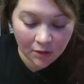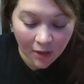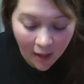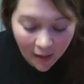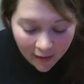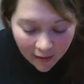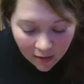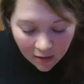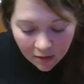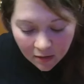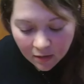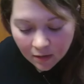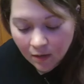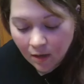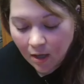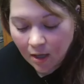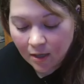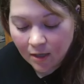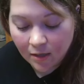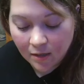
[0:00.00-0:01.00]
like,
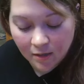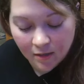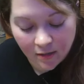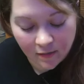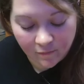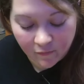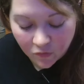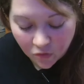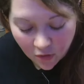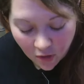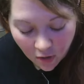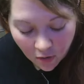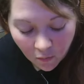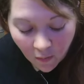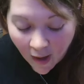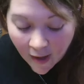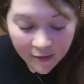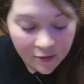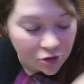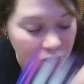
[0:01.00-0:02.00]
even though
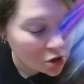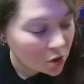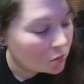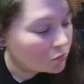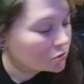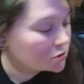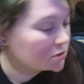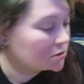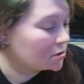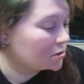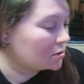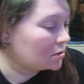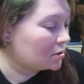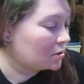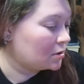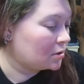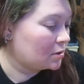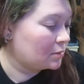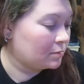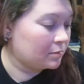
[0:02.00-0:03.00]
I don't
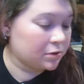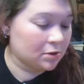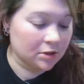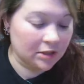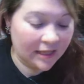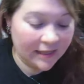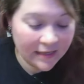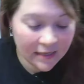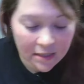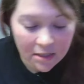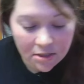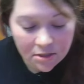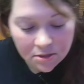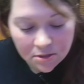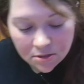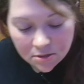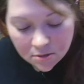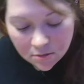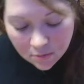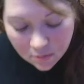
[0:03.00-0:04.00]
play
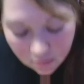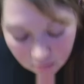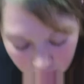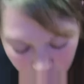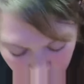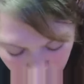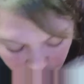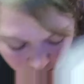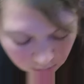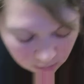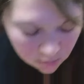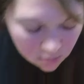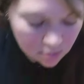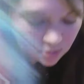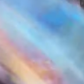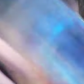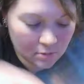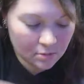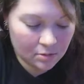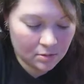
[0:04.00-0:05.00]
it.
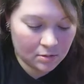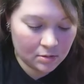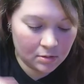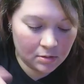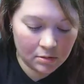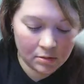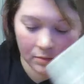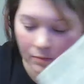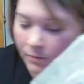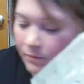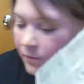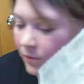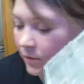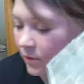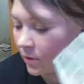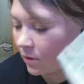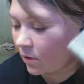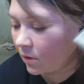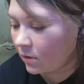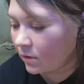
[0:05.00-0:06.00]

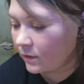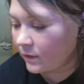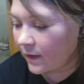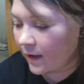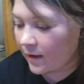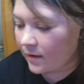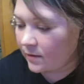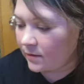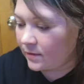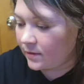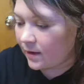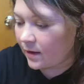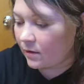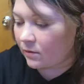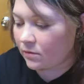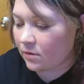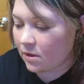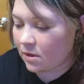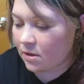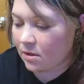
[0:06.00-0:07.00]
Put all of that
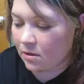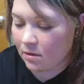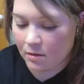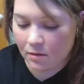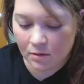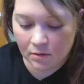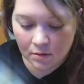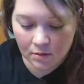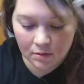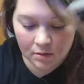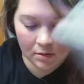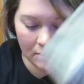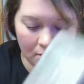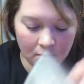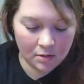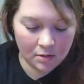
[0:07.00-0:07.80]
down here,